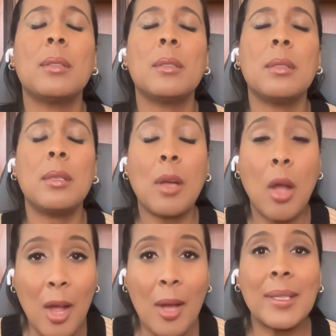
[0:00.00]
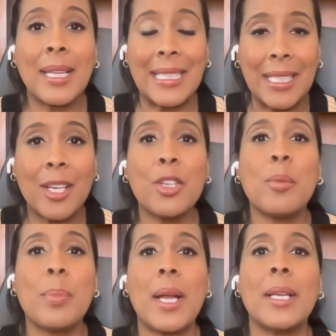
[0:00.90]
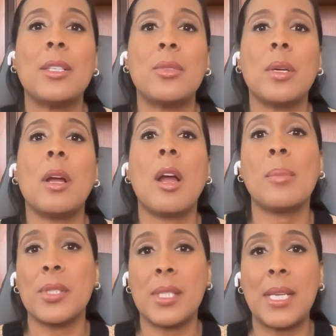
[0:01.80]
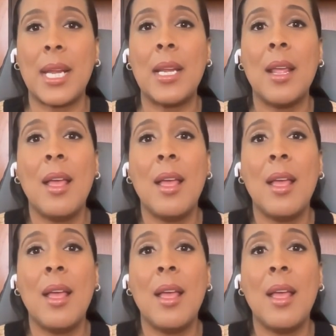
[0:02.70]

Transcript: calm, like get your body into a calmer state.